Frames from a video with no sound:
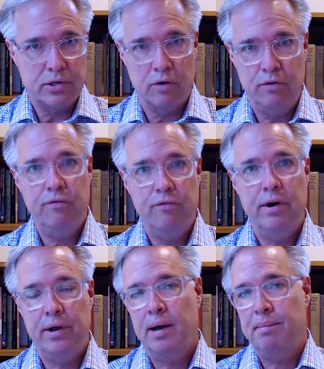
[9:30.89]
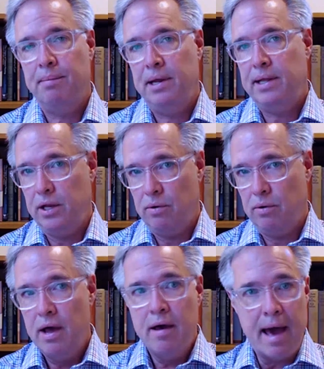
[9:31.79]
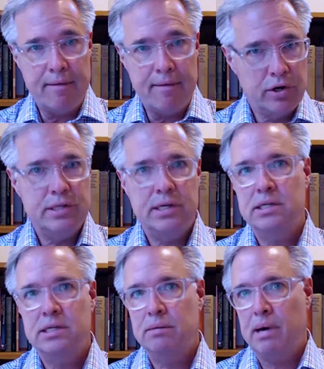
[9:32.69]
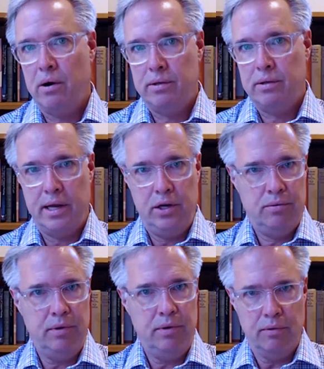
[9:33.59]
So if you found a company that you have a good sense about, that you